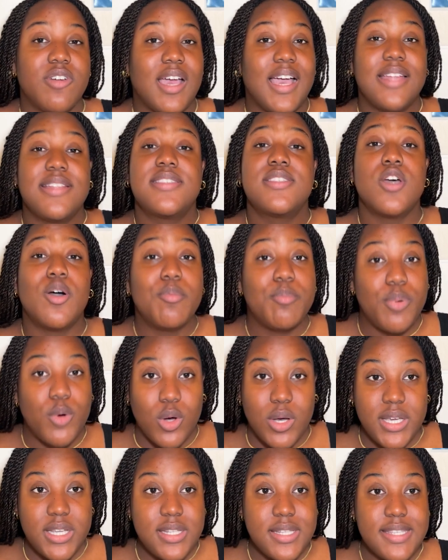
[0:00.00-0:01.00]
At some
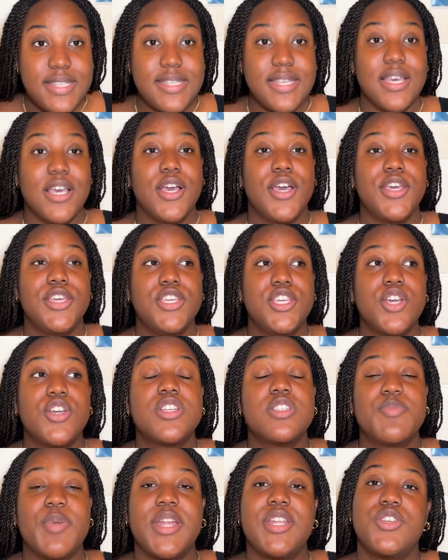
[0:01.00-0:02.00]
point your
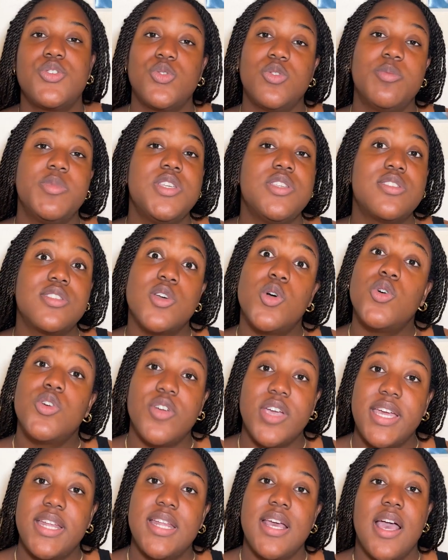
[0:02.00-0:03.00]
Spanish will be so
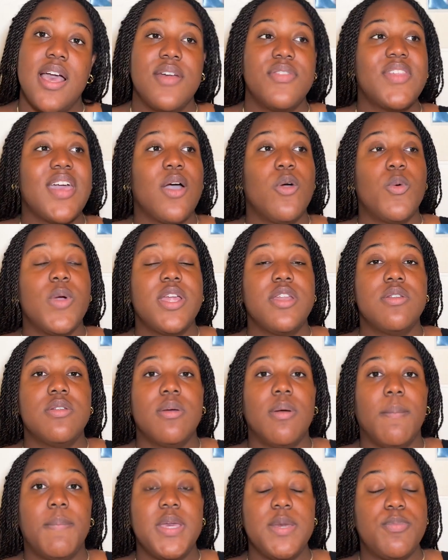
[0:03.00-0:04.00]
great that
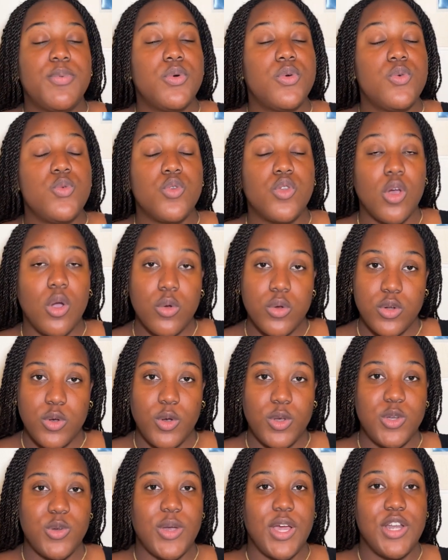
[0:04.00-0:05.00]
when people who don't know
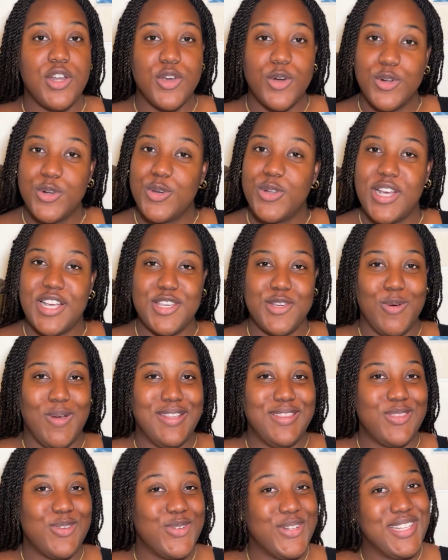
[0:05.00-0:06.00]
you and don't know that you
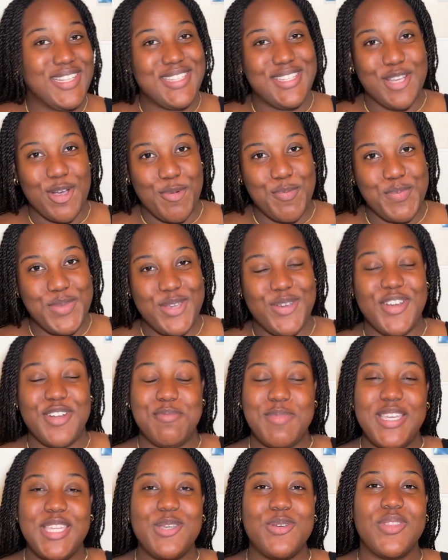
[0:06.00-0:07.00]
went through this dumb period
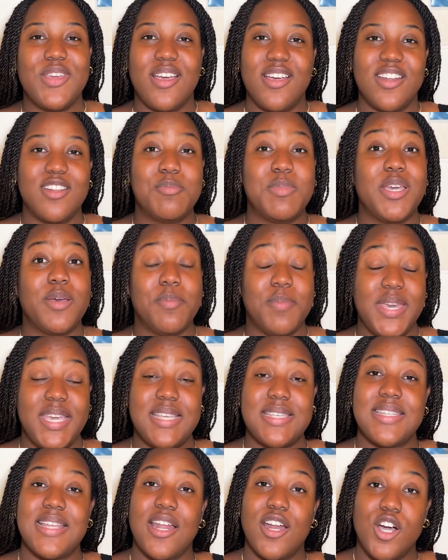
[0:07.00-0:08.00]
meet you, they're going to be
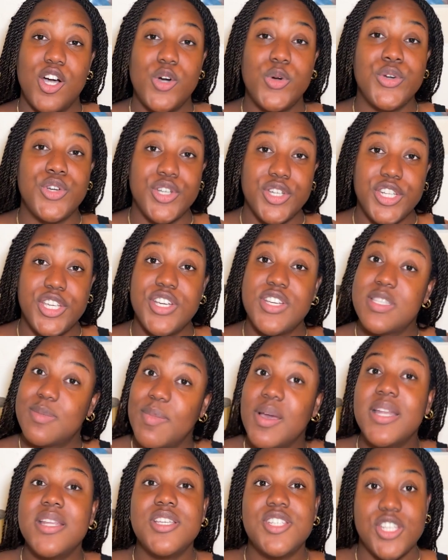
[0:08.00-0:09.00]
amazed at how good your
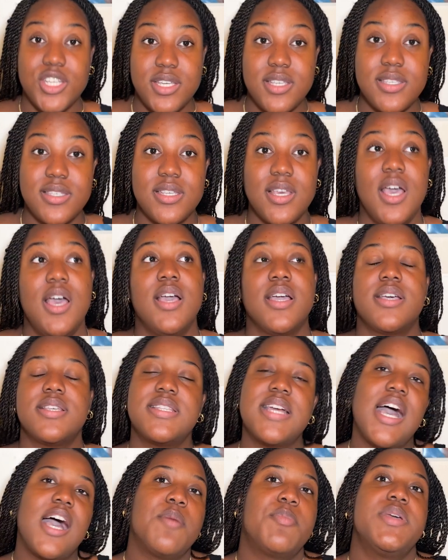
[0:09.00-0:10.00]
Spanish is. Because
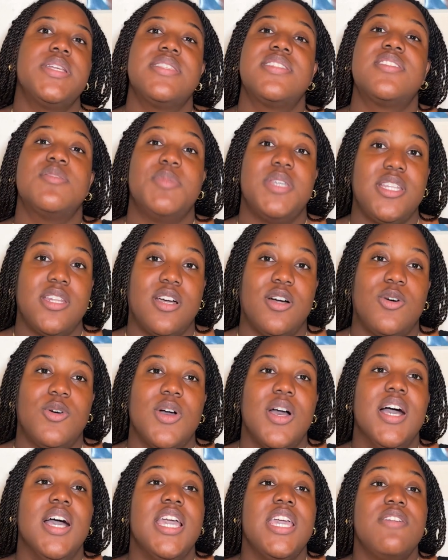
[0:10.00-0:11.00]
that happens to me now,
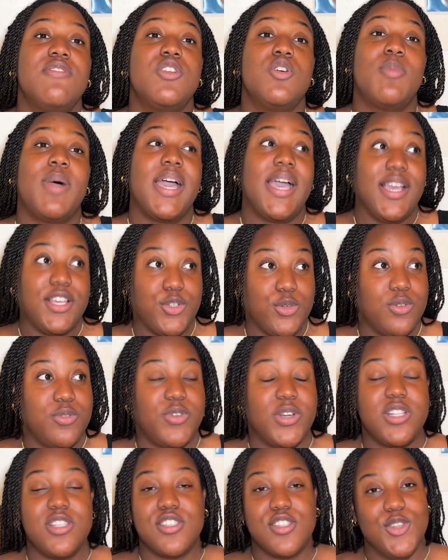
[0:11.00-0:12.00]
even though my actual
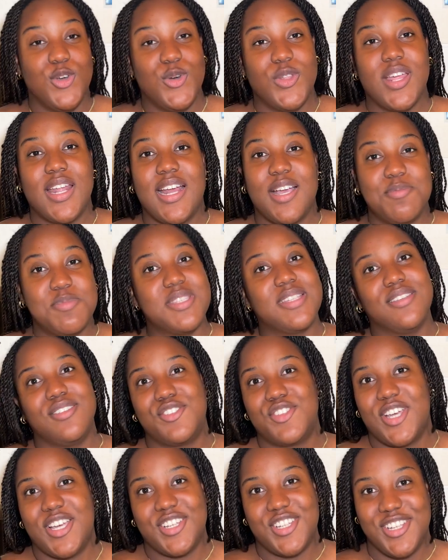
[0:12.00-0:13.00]
friends know that I'm still
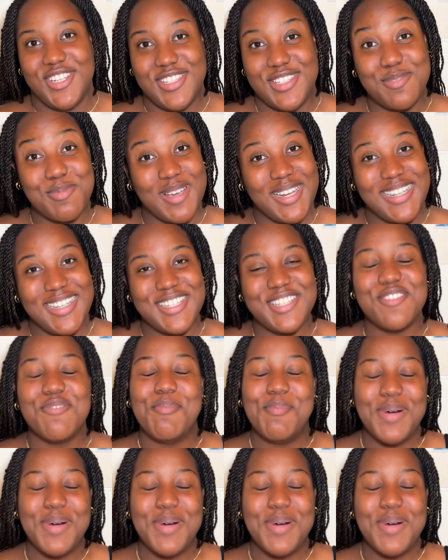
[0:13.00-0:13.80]
trash on Spanish.